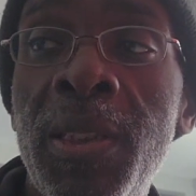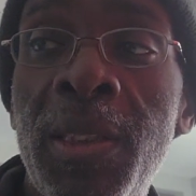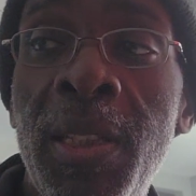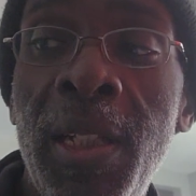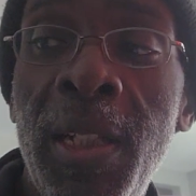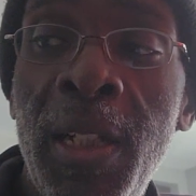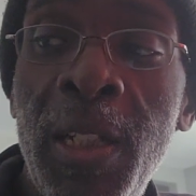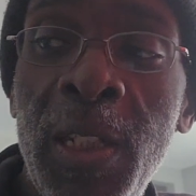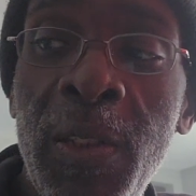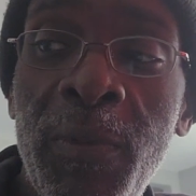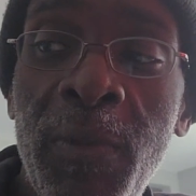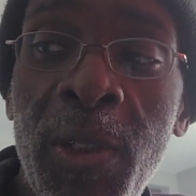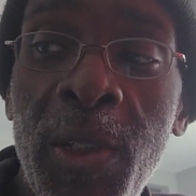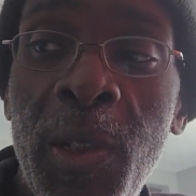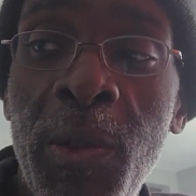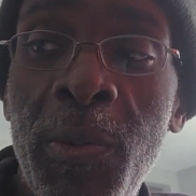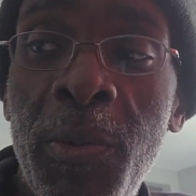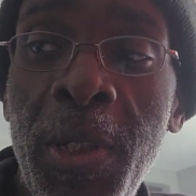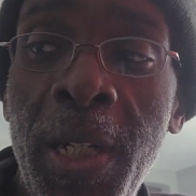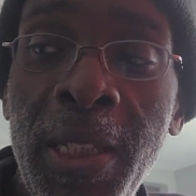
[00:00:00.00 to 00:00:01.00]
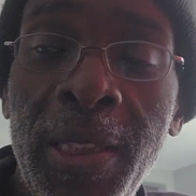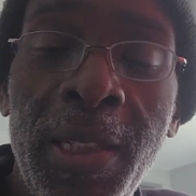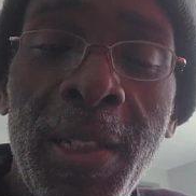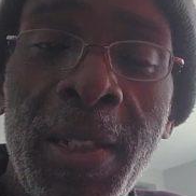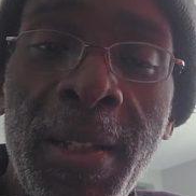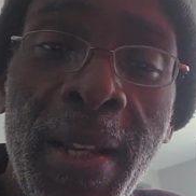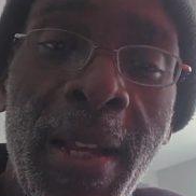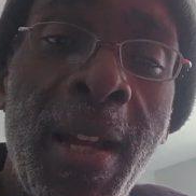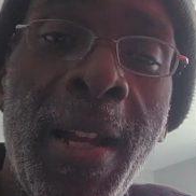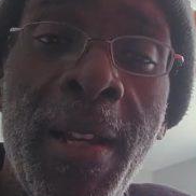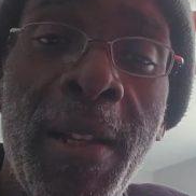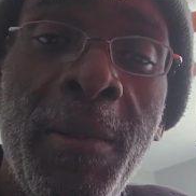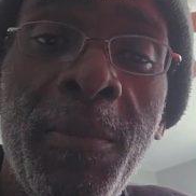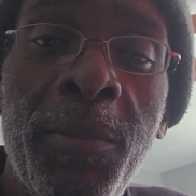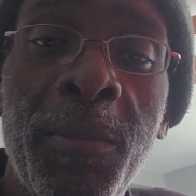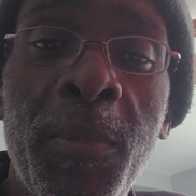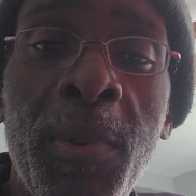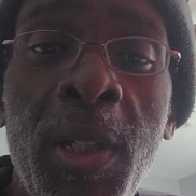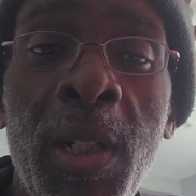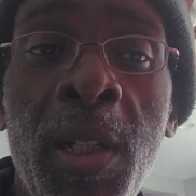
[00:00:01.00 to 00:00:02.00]
the individual at the
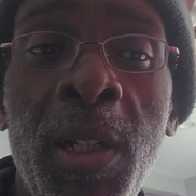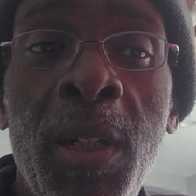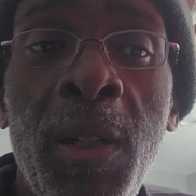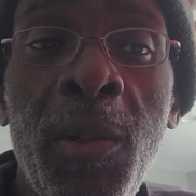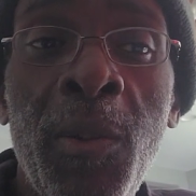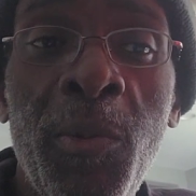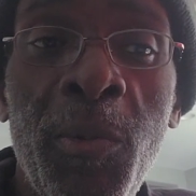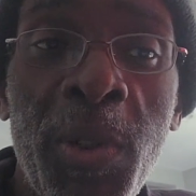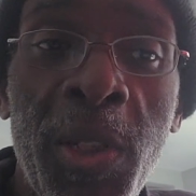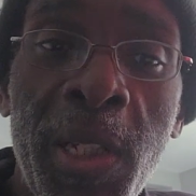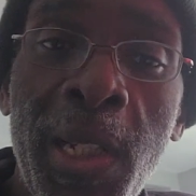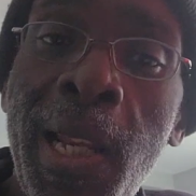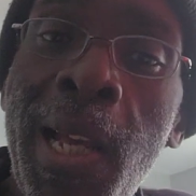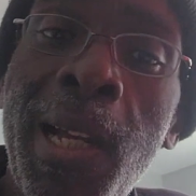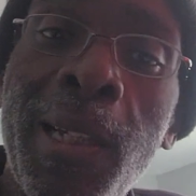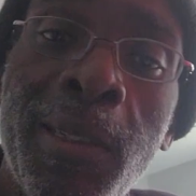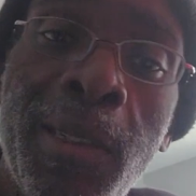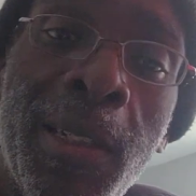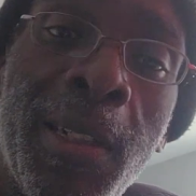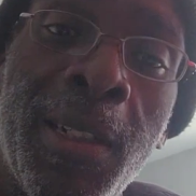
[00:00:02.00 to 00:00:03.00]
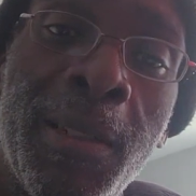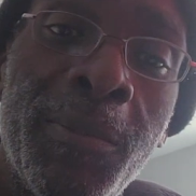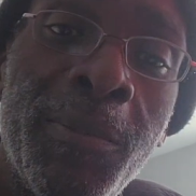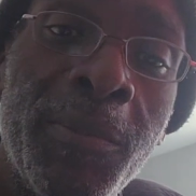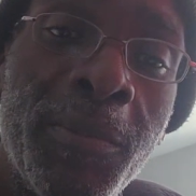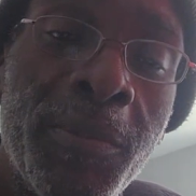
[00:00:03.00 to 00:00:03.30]
time was locked up.